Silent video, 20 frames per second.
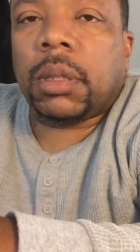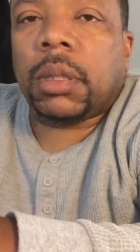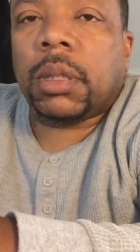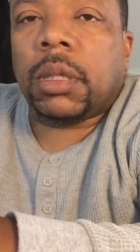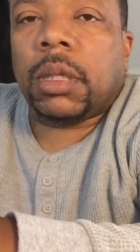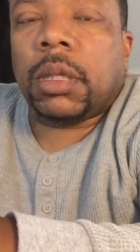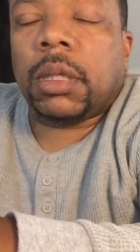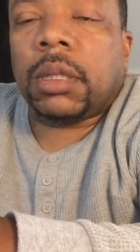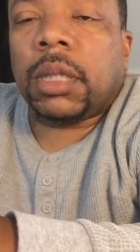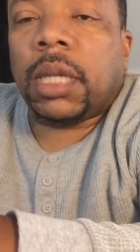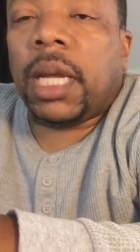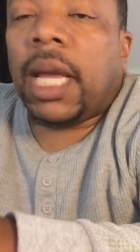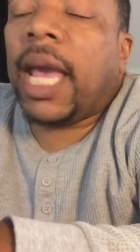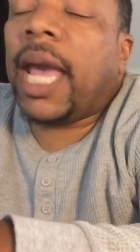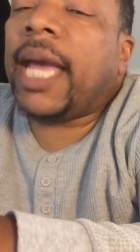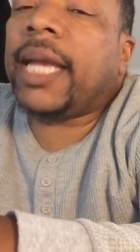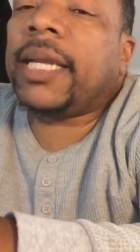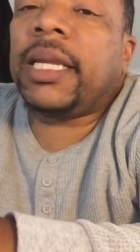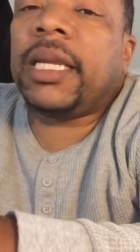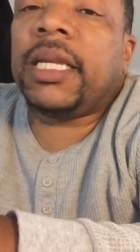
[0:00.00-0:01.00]
they had
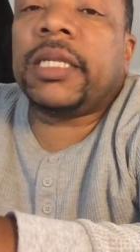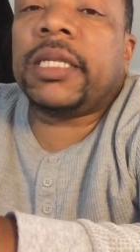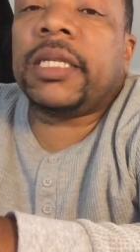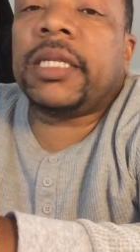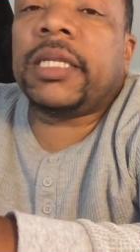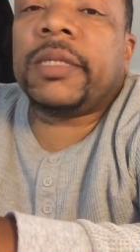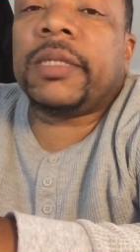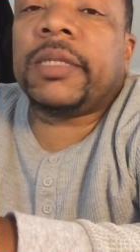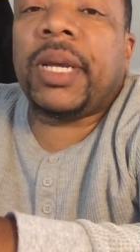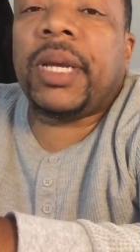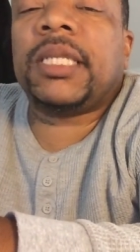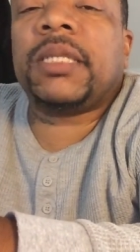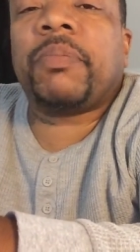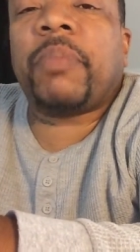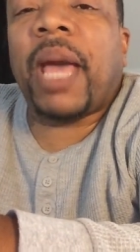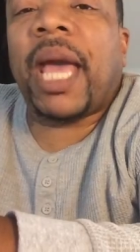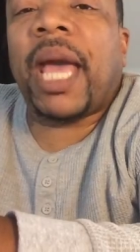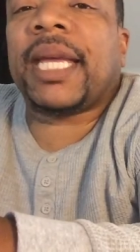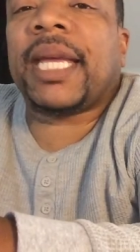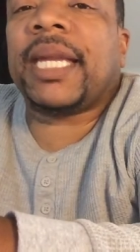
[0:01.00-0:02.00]
these breeds back in
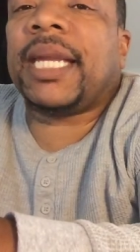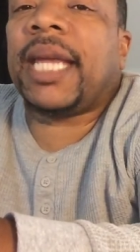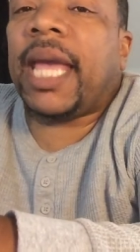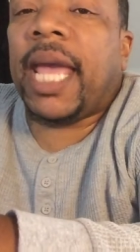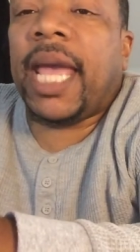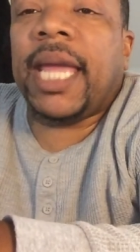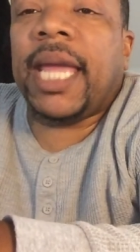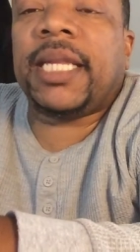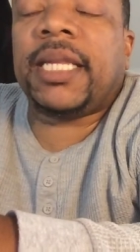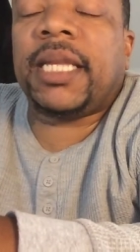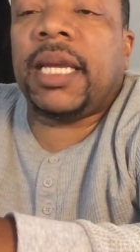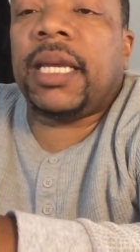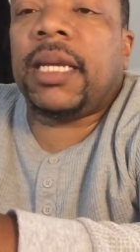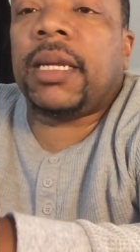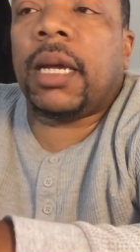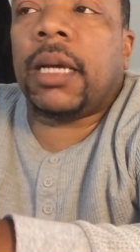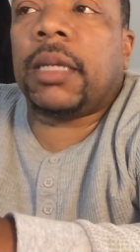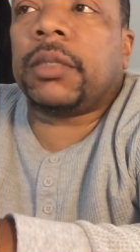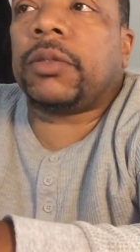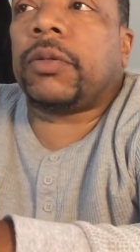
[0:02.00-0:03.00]
the
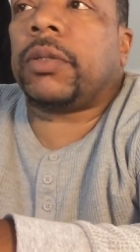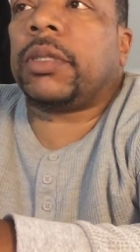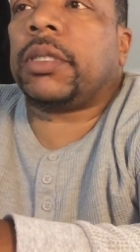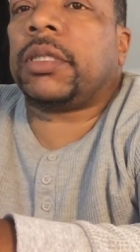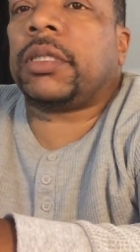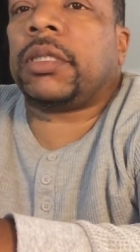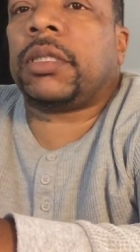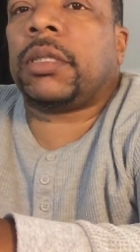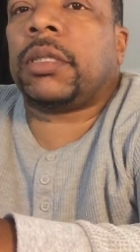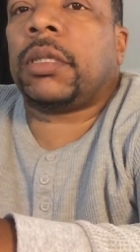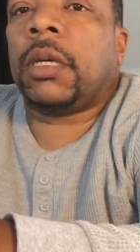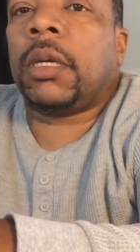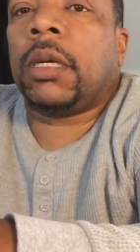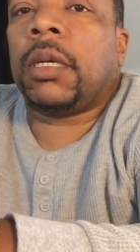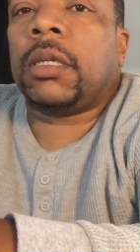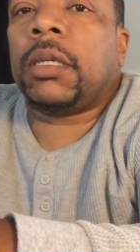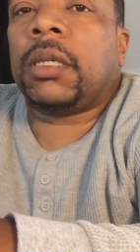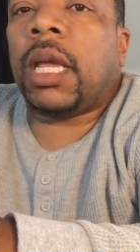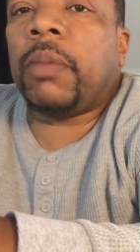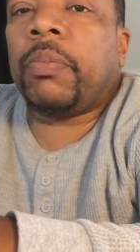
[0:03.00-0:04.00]
1800s. They
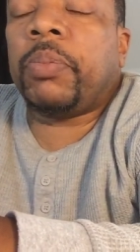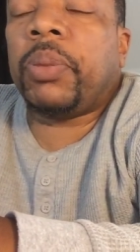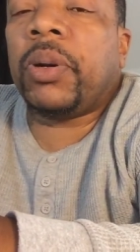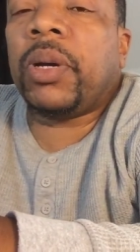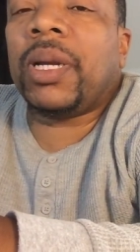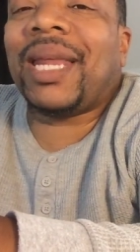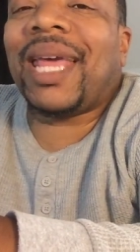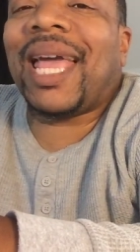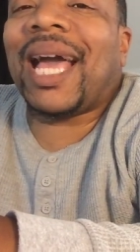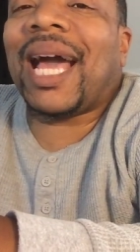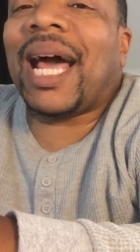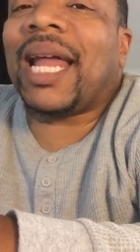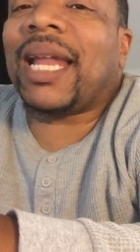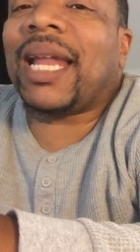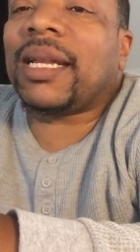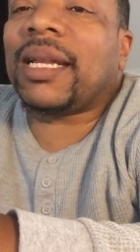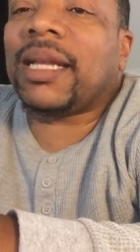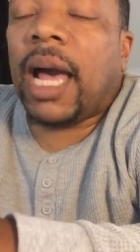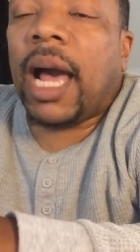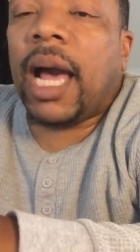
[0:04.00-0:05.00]
put a
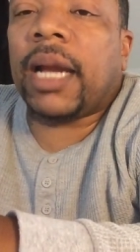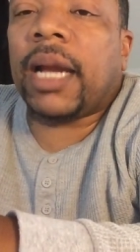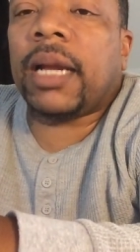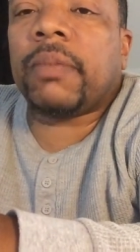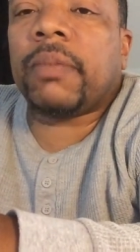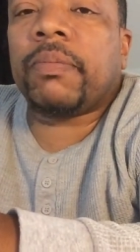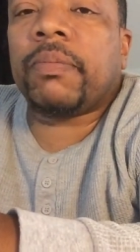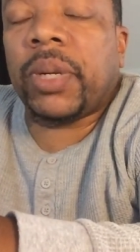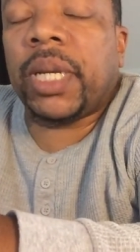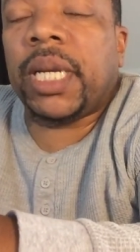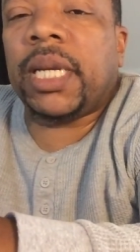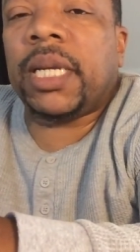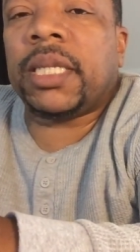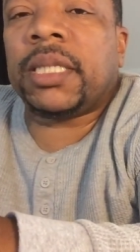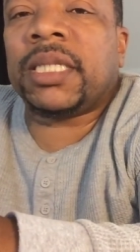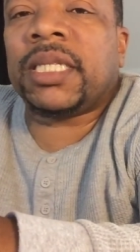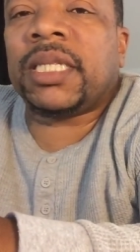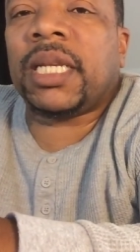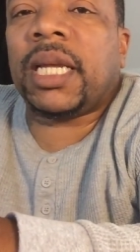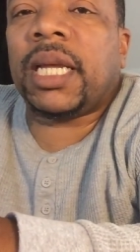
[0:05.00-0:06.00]
lot of breeds
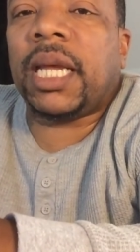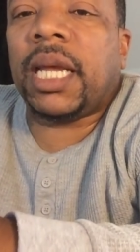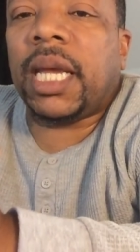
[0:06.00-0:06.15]
in a